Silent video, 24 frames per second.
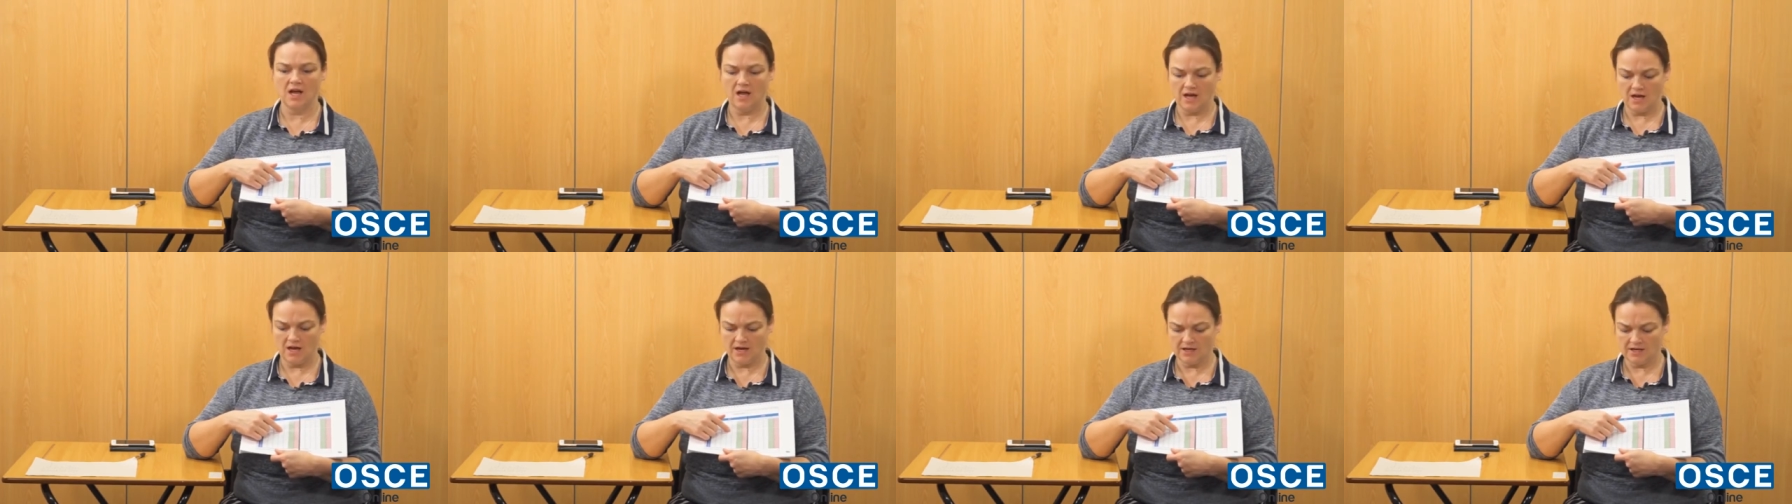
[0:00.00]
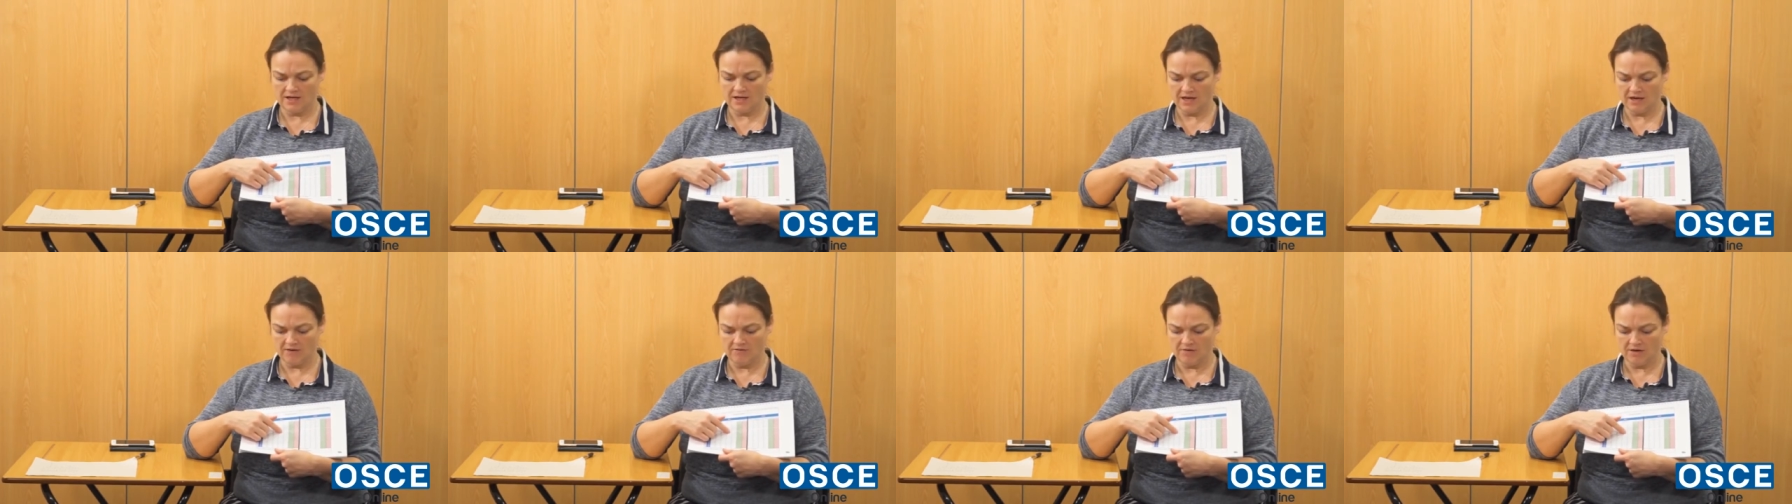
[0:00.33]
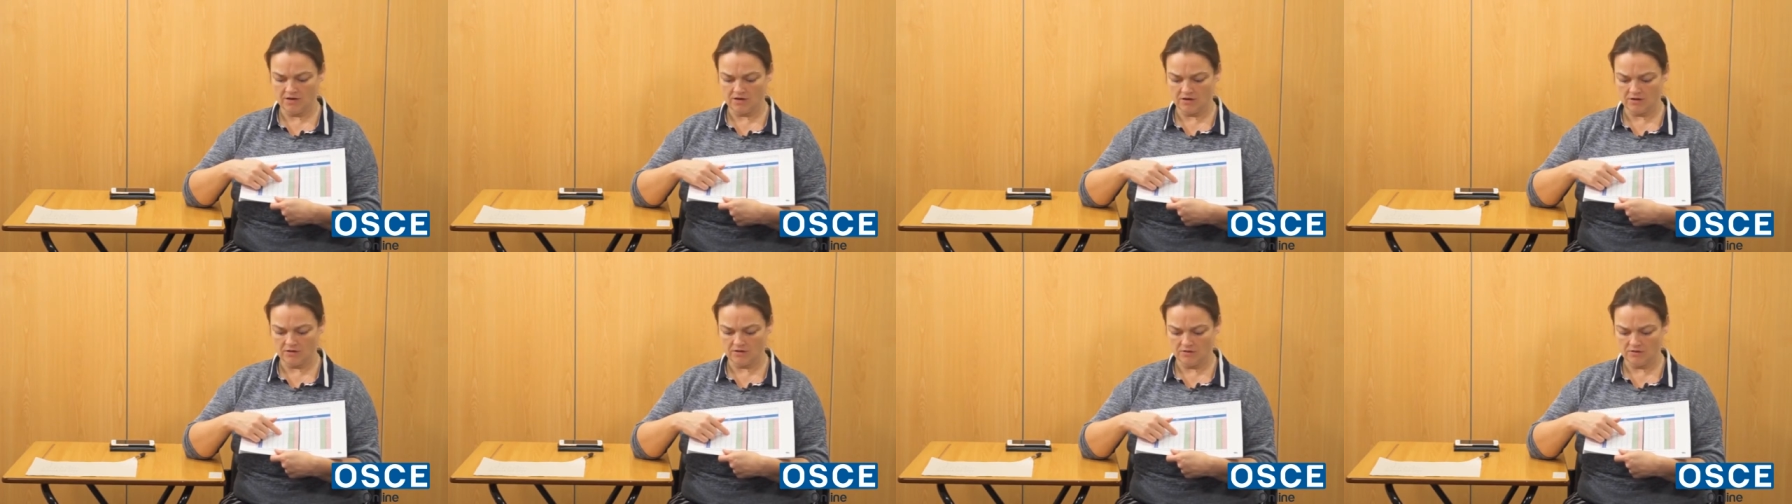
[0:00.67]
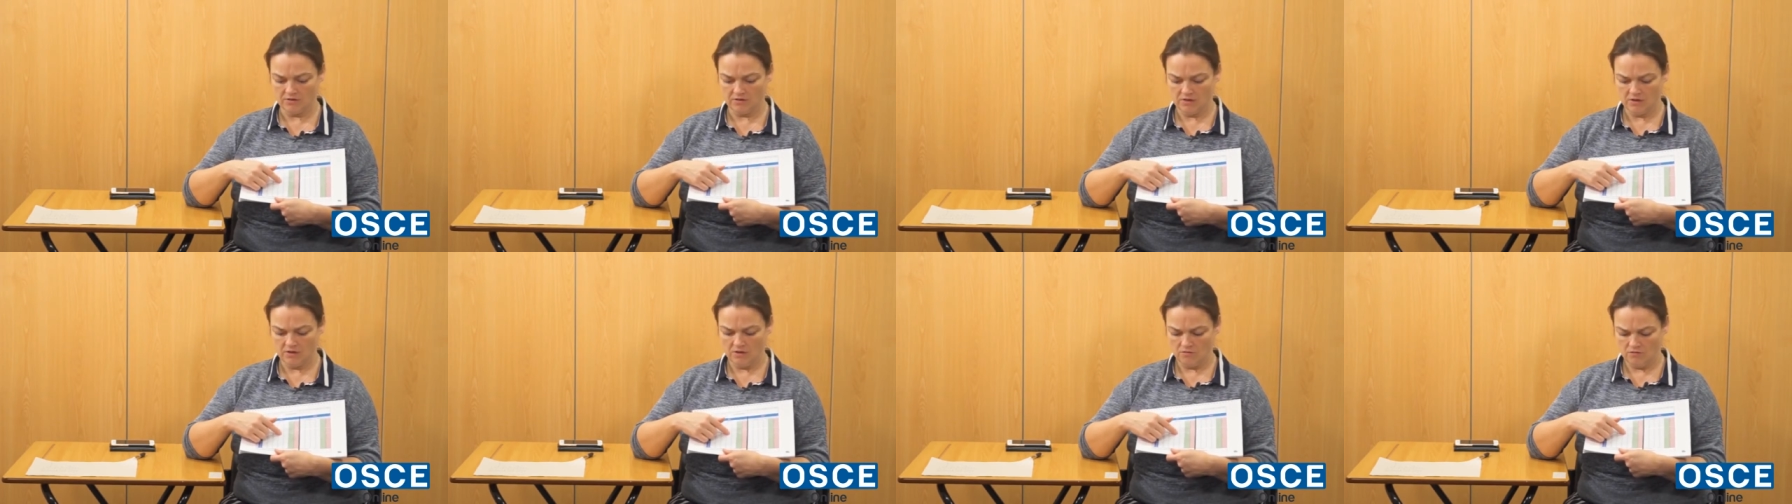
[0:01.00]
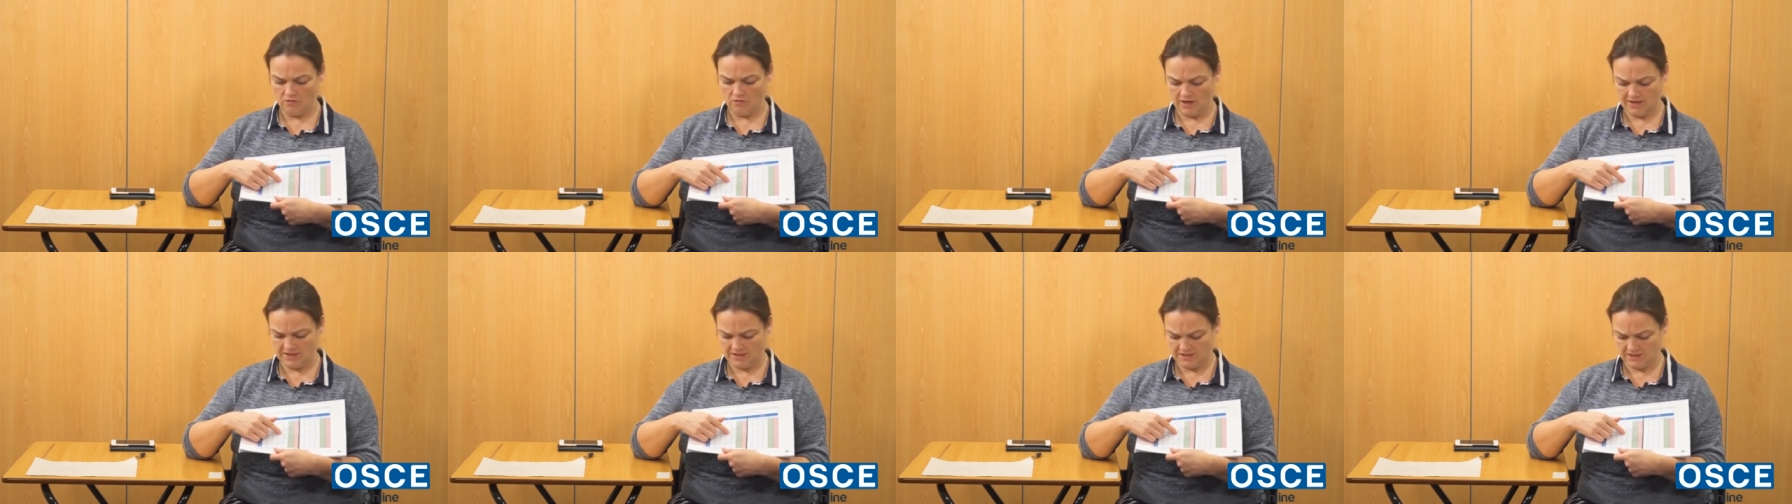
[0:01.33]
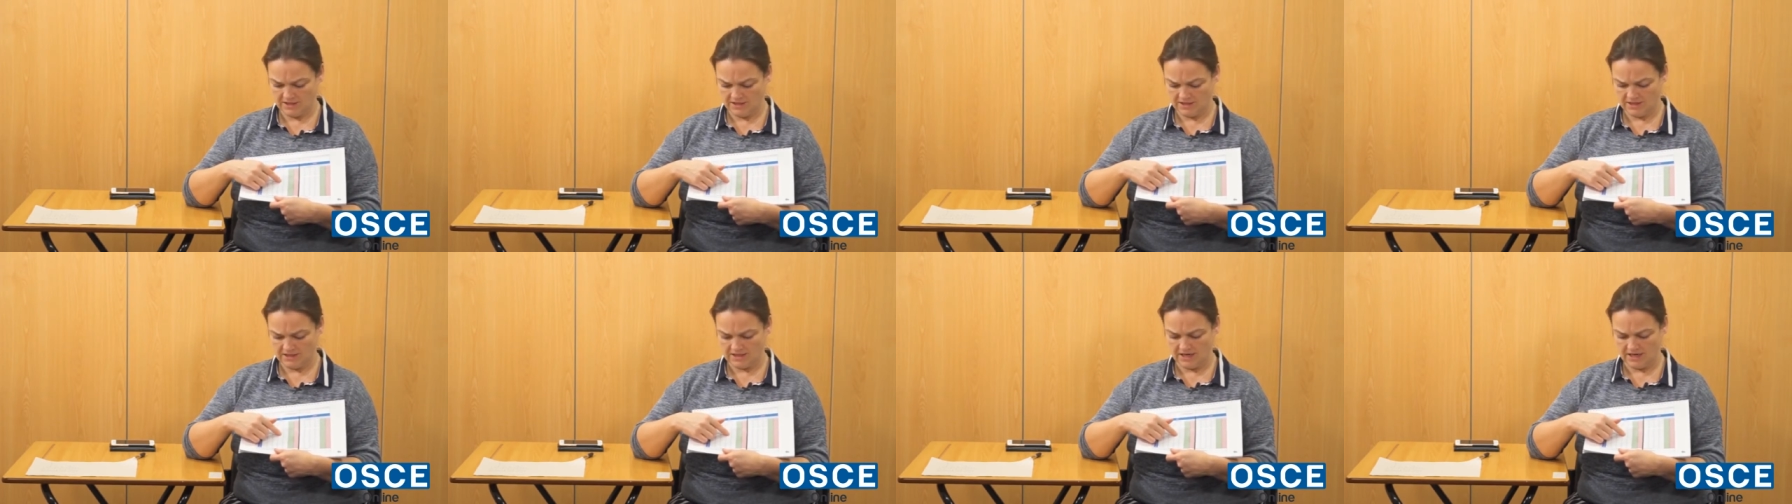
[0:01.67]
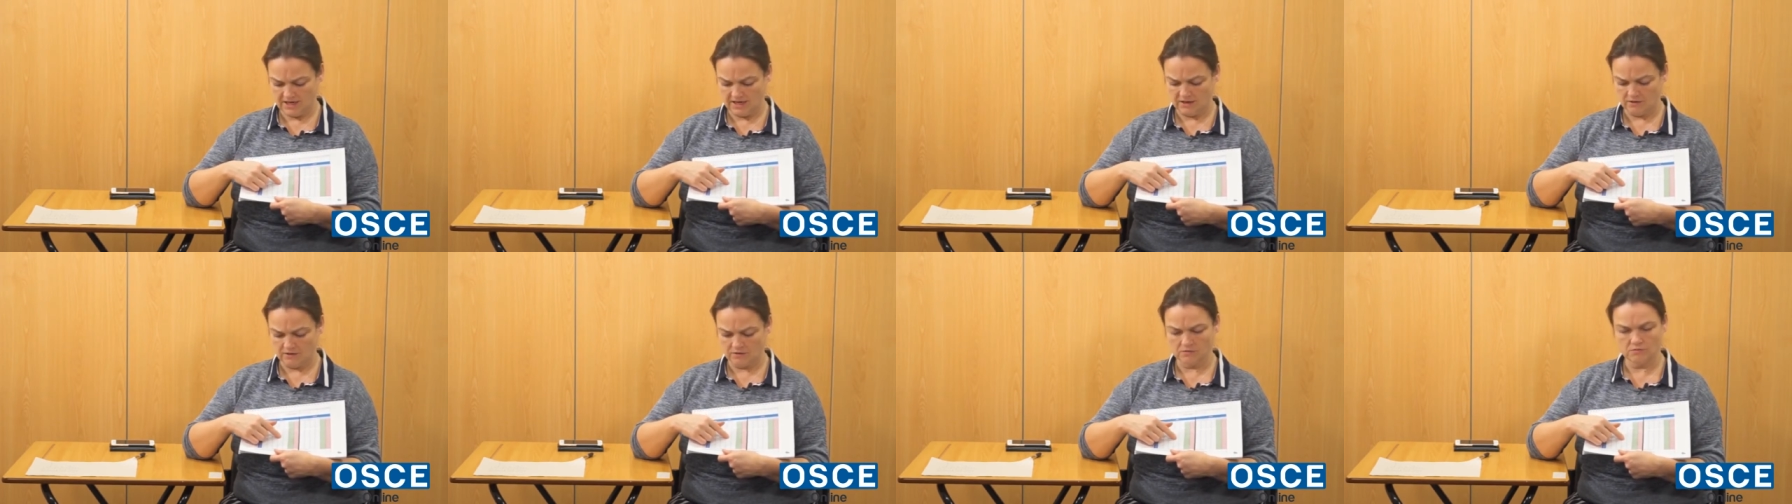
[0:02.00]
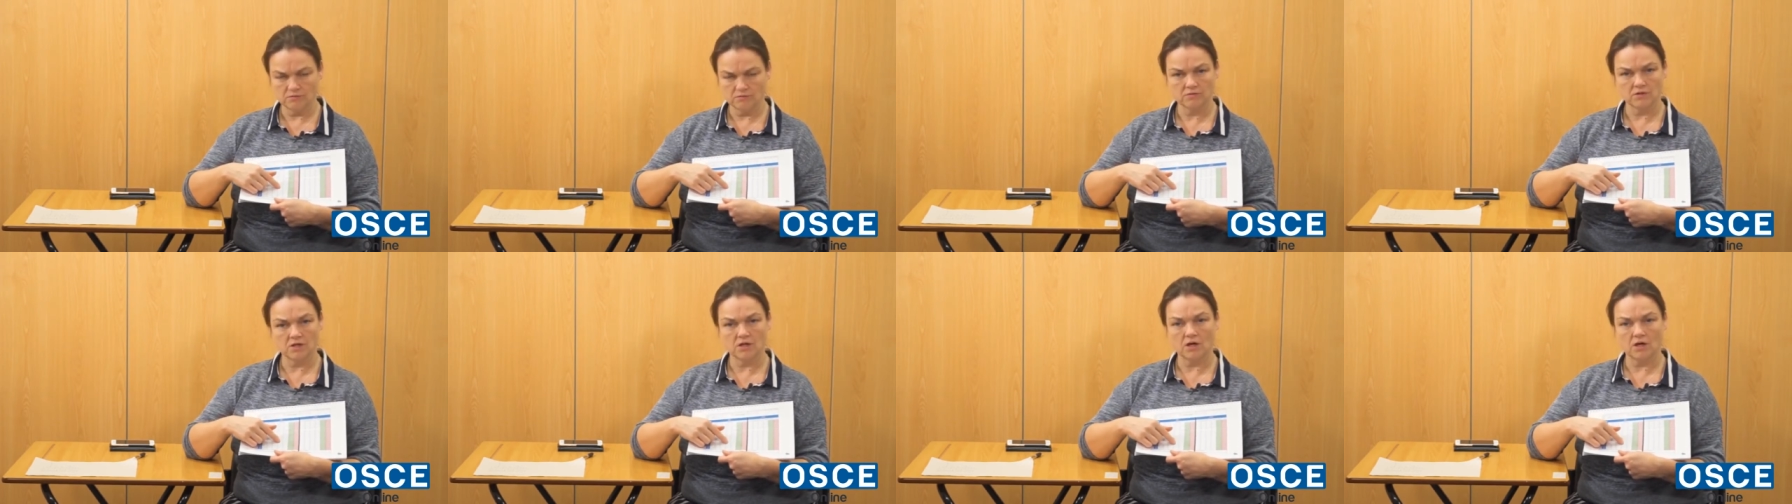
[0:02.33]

and carry on writing down the